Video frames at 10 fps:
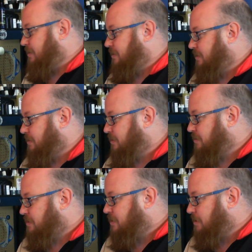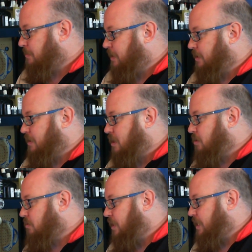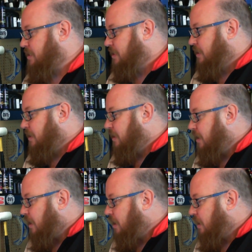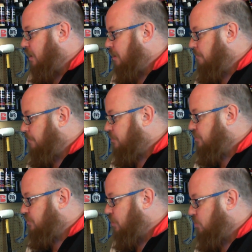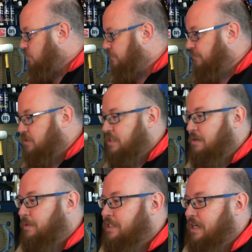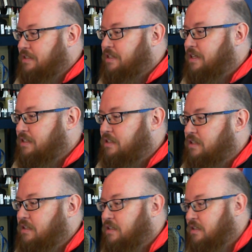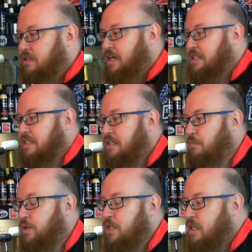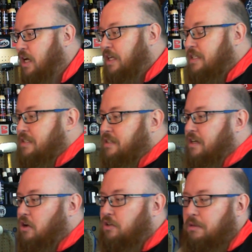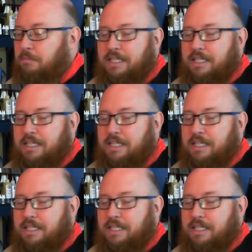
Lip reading: Good to see you, man. Alright. So the first time we tested it, as I said, I tested it on completely